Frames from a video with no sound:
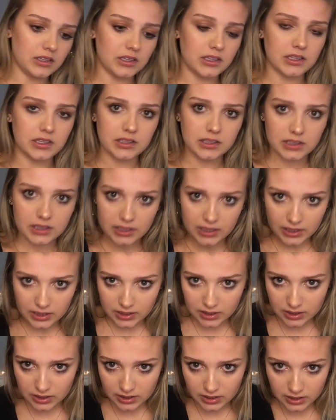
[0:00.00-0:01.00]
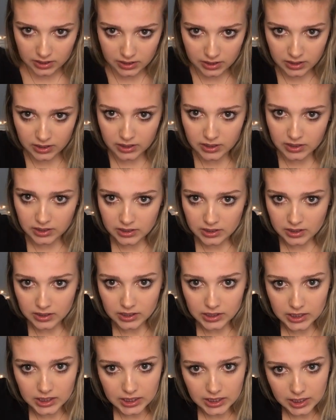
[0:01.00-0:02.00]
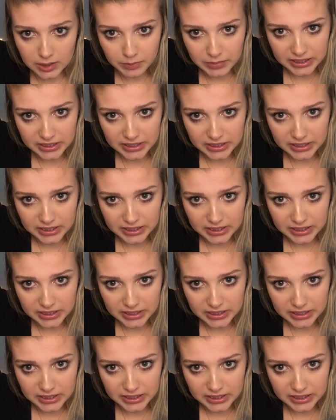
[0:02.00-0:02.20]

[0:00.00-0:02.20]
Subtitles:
And then clip